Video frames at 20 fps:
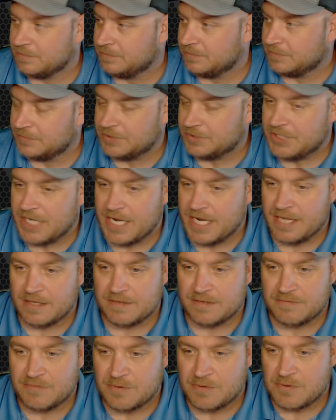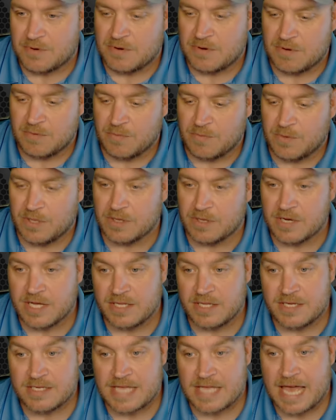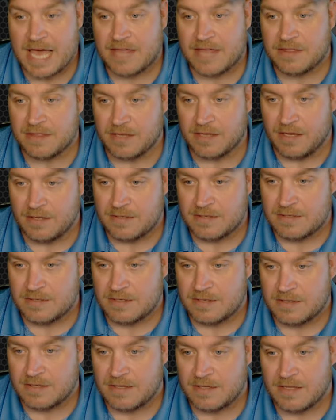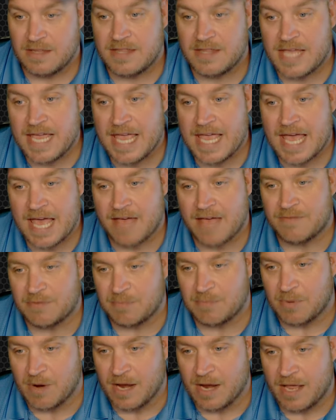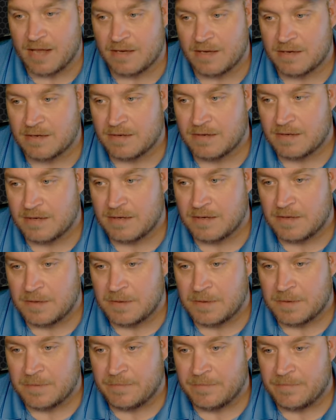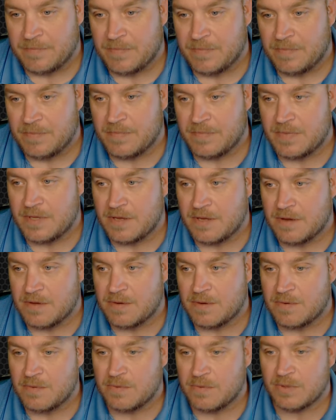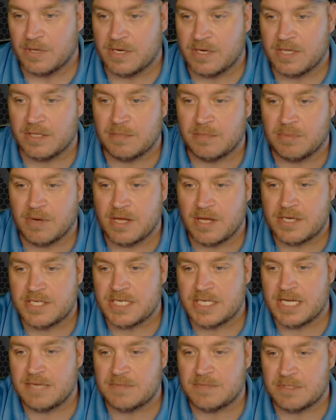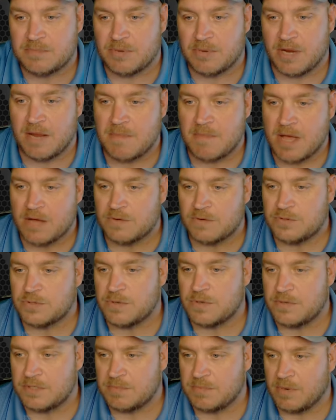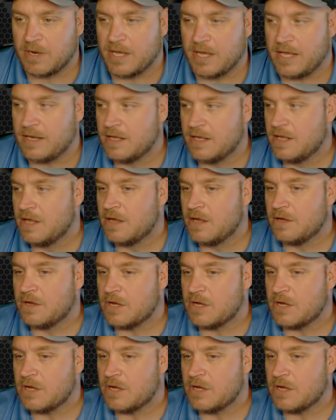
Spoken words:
Jalen Ford. We look at these athletes, they have a brand. Look at LeBron James's brand, Michael Jordan's brand, Kobe